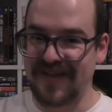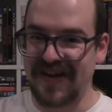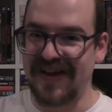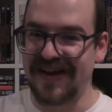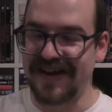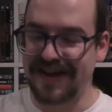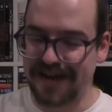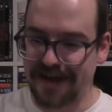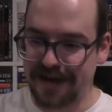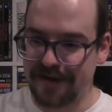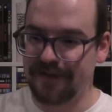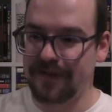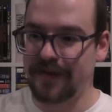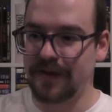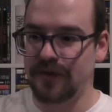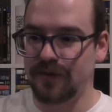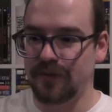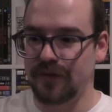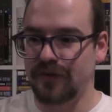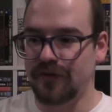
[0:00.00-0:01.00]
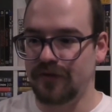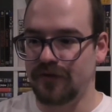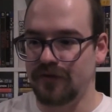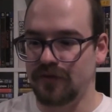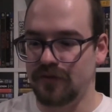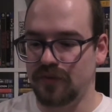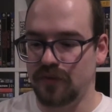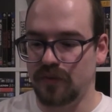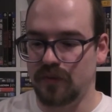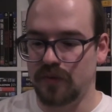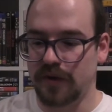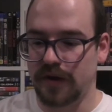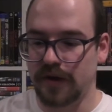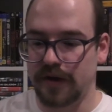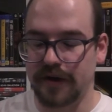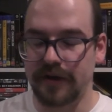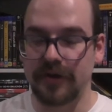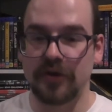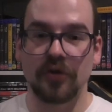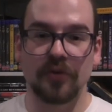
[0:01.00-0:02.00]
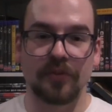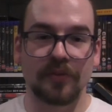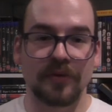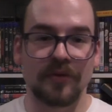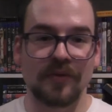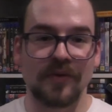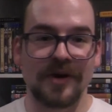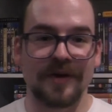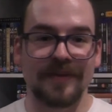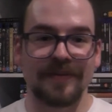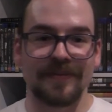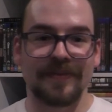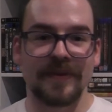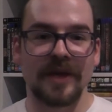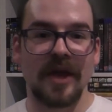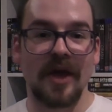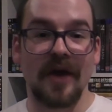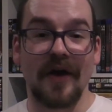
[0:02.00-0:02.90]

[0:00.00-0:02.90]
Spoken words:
I have the original Kubrick one.